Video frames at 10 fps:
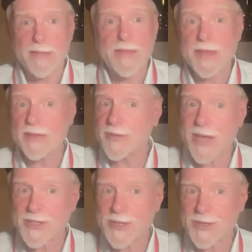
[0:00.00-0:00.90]
and then the
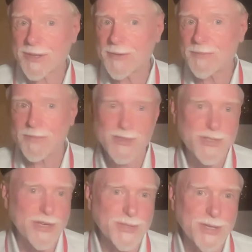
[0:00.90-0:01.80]
invitation to
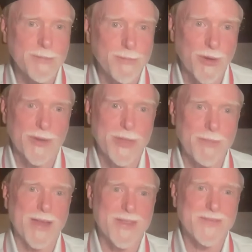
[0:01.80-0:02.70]
just keep working
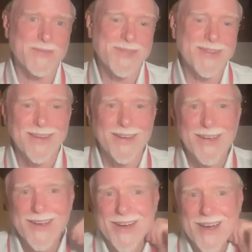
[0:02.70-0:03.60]
the path.
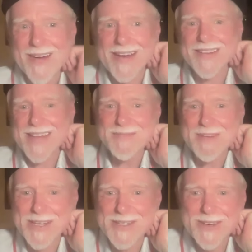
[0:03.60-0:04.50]
All right, that's
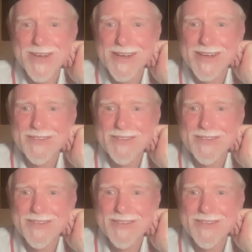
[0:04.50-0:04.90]
my teaching